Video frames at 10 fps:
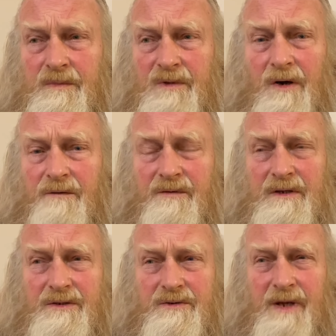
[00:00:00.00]

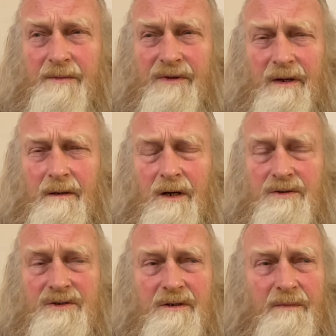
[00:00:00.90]
conference or something
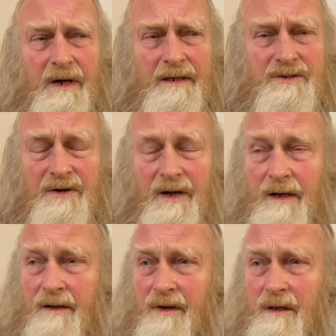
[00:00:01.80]
hosted by
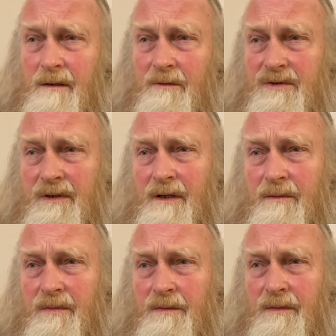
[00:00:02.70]
Israel, I think, is the other
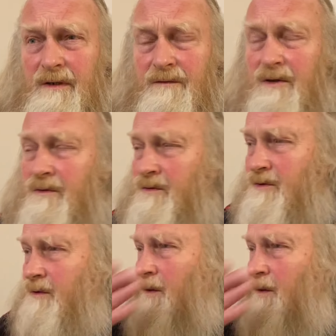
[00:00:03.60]
bit of news,